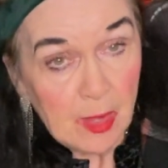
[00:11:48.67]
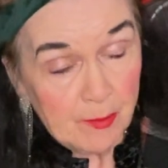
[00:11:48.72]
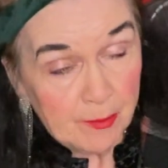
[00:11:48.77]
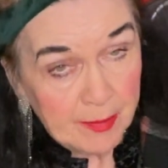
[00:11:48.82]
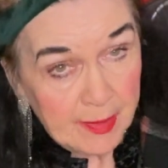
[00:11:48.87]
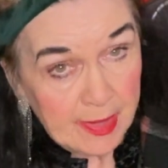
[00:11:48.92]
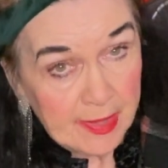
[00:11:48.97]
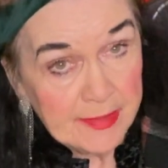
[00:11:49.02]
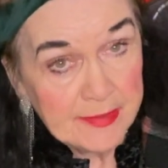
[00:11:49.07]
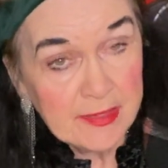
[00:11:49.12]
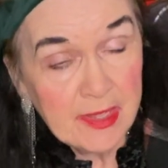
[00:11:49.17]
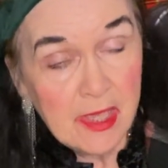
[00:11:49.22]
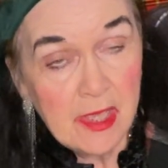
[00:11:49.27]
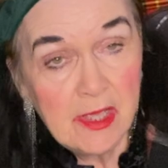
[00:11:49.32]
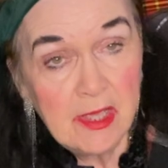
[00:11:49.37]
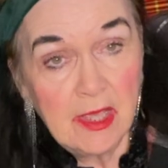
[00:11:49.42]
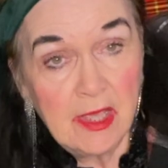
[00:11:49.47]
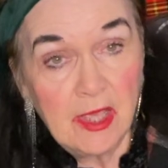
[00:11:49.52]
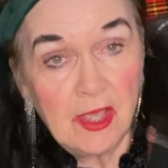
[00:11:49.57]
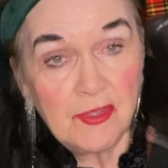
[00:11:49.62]
But
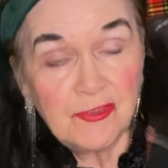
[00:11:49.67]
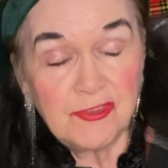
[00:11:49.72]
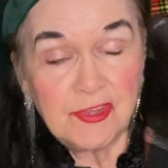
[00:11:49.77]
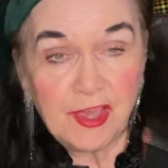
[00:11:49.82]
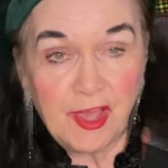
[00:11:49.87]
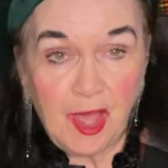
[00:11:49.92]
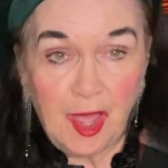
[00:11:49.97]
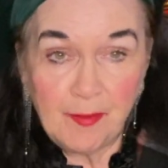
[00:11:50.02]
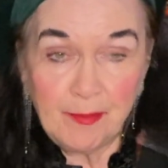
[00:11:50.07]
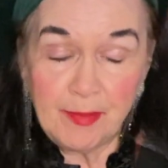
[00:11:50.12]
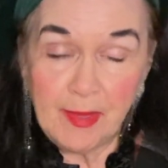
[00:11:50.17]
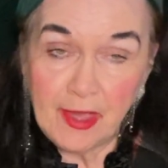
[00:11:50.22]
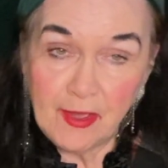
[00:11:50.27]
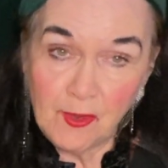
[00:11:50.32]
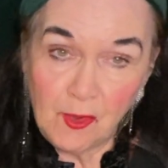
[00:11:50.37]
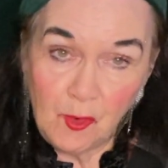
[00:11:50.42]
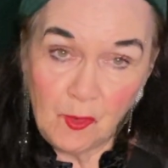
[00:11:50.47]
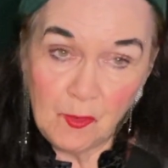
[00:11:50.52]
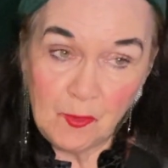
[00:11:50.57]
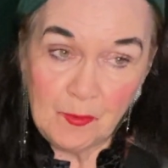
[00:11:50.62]
she got back
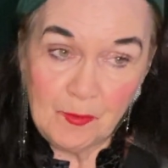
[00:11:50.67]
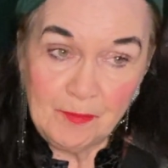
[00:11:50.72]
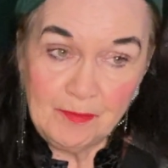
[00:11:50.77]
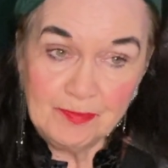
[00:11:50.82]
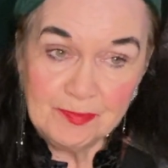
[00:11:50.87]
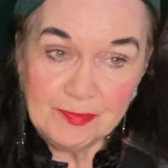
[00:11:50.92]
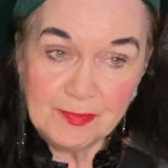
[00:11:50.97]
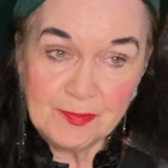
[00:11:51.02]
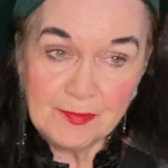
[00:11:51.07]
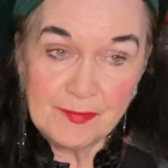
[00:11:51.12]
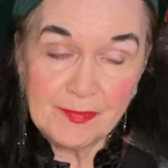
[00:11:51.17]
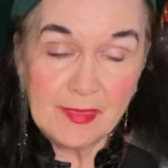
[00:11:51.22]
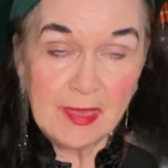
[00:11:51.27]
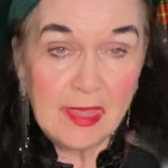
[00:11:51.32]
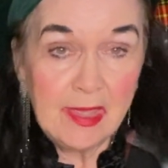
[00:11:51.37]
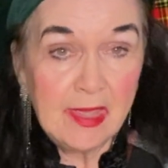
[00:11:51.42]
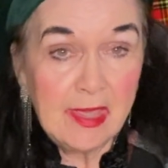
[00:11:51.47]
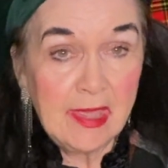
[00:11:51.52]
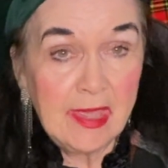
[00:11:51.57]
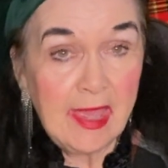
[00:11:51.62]
home
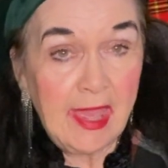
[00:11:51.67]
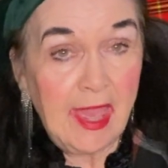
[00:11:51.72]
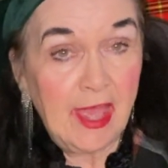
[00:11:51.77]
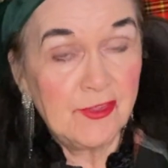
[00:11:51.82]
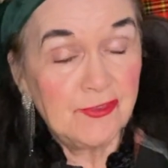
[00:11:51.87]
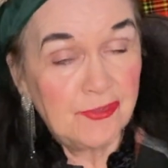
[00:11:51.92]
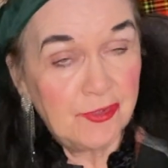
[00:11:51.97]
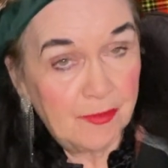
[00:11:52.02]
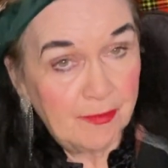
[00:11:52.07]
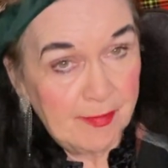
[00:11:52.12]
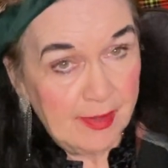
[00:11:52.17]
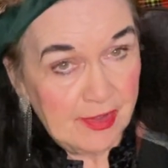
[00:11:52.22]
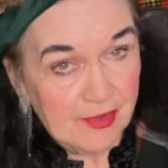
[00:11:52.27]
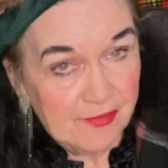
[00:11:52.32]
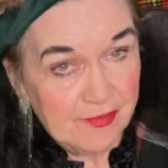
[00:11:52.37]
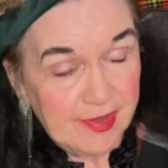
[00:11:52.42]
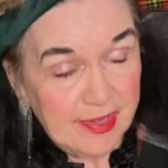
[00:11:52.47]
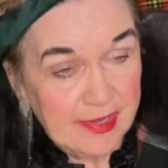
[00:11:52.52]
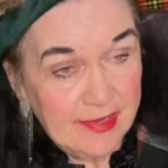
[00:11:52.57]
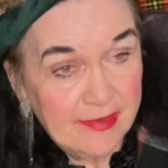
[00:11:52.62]
and she
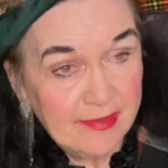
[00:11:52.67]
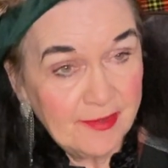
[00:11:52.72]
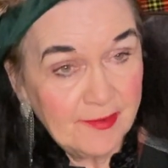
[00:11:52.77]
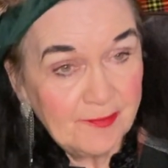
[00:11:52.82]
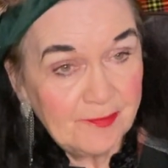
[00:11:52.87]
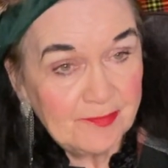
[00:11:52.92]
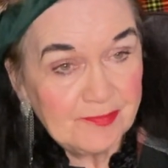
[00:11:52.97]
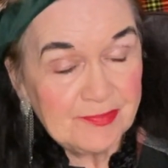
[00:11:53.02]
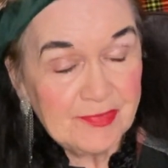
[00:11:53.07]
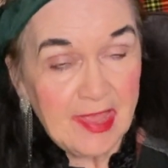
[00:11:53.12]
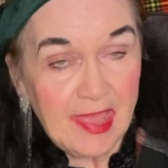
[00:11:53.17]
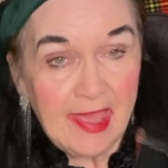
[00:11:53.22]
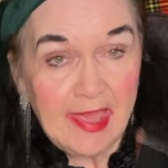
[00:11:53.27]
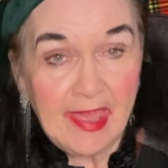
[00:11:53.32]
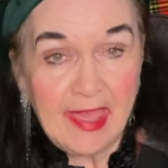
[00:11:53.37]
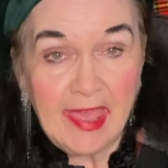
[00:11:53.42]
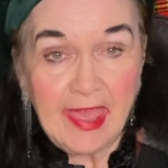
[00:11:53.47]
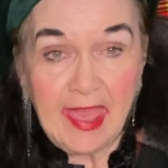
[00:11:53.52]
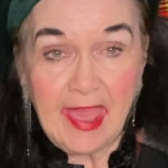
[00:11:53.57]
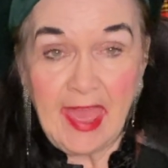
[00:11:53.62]
married.
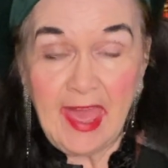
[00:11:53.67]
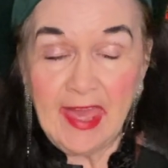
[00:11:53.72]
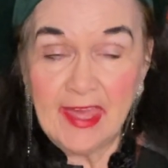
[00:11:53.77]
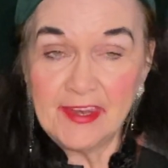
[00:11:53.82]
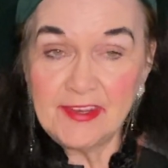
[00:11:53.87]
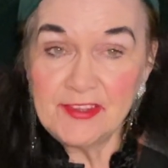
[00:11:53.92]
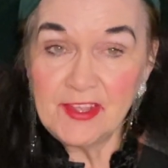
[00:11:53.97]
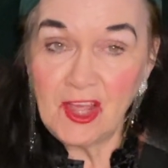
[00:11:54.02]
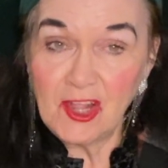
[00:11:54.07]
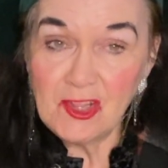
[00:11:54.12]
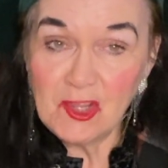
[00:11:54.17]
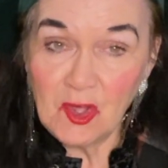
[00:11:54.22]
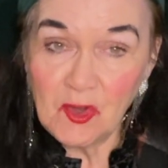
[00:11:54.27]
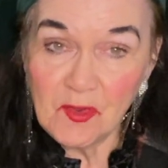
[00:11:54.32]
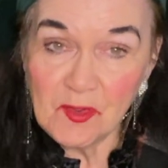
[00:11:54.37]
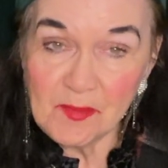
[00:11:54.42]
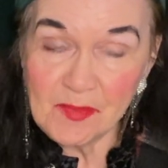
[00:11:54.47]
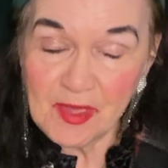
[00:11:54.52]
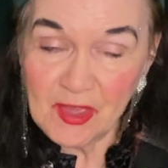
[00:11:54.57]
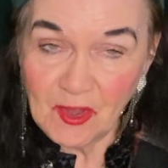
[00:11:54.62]
And lo
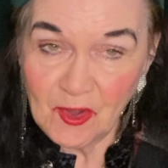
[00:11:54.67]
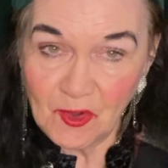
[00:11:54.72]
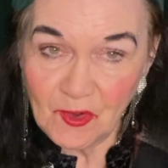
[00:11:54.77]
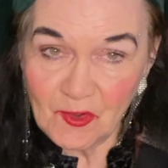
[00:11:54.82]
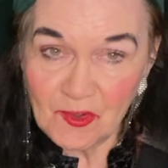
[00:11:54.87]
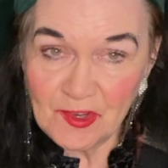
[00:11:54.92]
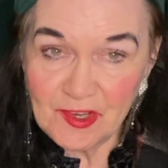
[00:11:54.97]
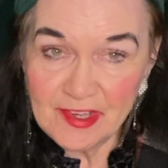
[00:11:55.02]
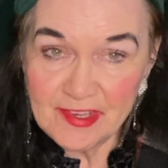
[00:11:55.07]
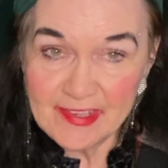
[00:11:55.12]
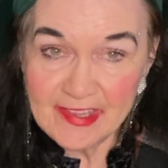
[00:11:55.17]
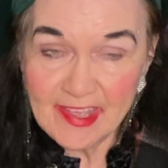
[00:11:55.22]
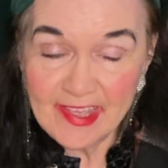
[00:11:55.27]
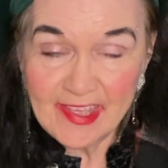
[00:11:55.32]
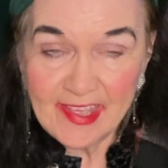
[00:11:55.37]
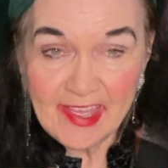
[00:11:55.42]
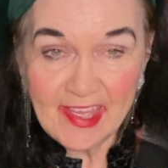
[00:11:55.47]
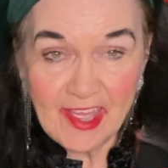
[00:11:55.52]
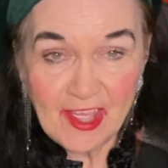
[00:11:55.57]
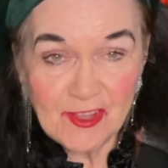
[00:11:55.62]
and behold,
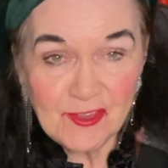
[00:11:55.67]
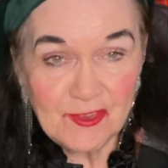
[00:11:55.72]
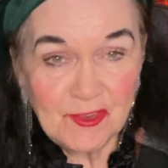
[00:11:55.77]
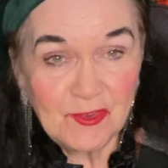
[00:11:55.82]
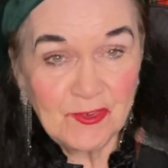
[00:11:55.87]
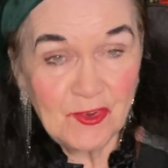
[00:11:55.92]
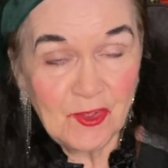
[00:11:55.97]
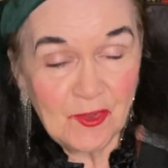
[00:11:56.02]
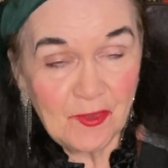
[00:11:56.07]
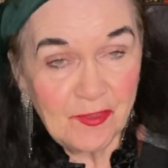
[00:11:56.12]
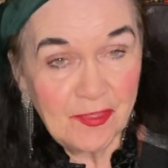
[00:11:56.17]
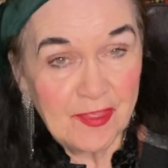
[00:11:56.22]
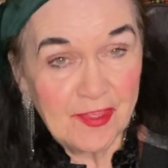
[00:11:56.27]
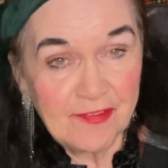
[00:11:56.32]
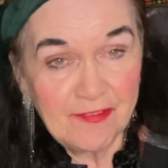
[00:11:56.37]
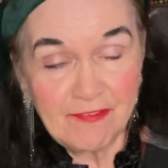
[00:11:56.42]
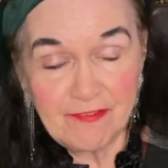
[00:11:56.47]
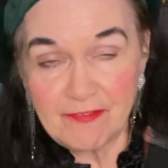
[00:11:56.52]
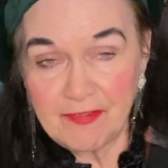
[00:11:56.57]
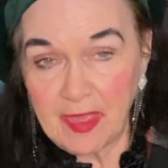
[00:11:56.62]
you know, the
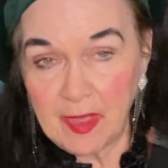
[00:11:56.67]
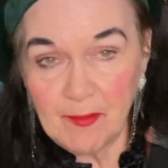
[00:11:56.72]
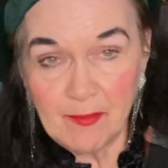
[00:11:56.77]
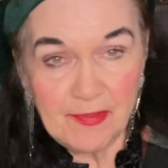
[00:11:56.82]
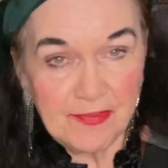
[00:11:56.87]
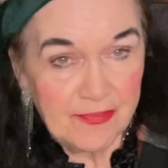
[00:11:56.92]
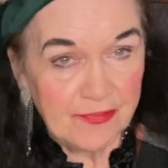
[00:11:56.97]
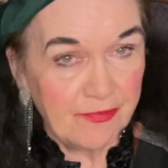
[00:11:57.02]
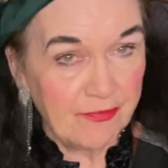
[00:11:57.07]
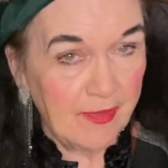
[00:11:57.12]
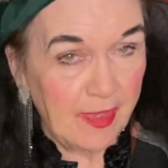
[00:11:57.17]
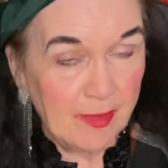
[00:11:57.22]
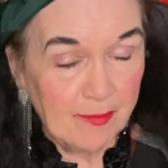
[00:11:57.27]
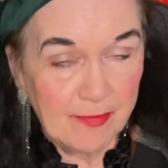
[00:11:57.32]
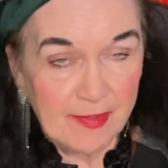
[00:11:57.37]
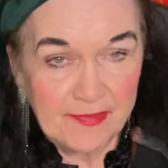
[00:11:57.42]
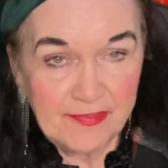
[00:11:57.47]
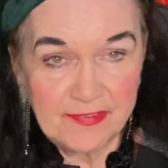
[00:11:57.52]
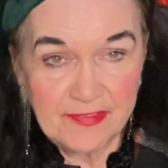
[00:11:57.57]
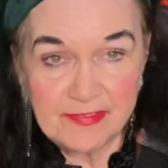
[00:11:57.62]

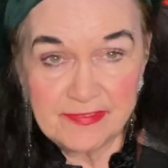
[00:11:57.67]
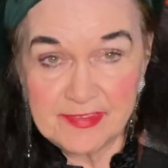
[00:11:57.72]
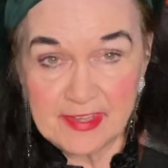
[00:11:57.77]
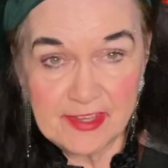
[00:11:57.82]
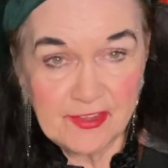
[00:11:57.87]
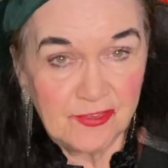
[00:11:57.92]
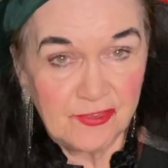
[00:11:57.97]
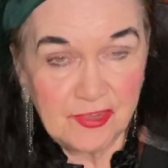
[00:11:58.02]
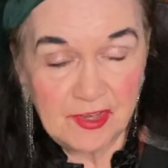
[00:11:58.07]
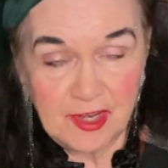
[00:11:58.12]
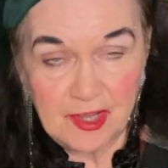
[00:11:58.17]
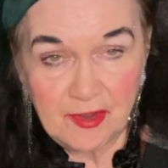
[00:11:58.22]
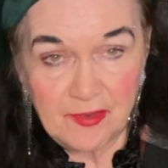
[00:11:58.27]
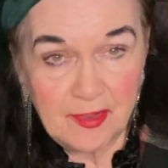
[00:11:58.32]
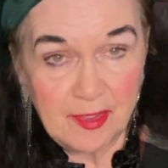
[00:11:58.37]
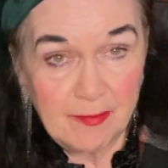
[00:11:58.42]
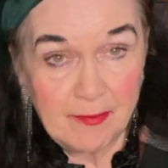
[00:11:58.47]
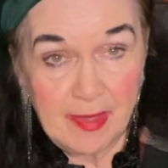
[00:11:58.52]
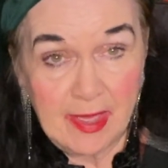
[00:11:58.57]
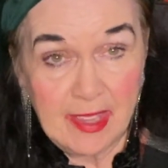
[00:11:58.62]
famous
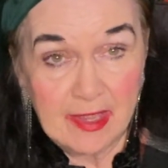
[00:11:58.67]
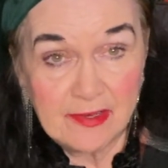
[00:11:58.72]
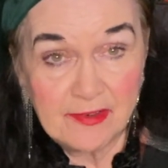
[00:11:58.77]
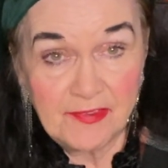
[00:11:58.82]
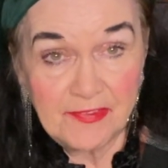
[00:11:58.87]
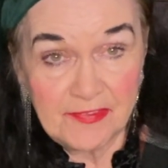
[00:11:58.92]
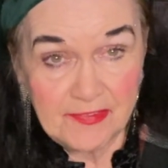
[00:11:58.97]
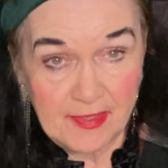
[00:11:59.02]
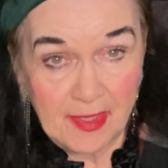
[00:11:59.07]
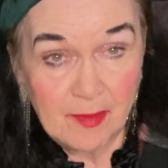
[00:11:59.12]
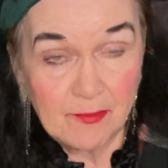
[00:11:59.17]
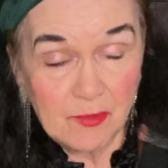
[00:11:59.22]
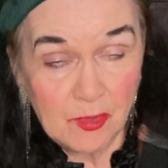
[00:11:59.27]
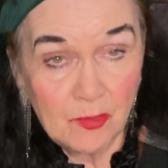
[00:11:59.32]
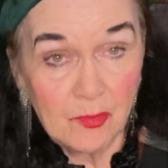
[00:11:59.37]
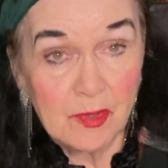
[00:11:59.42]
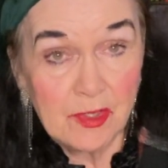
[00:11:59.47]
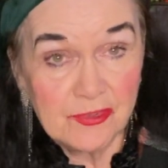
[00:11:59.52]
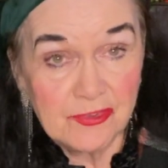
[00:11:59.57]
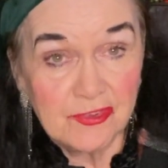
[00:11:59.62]
dictionary man, Samuel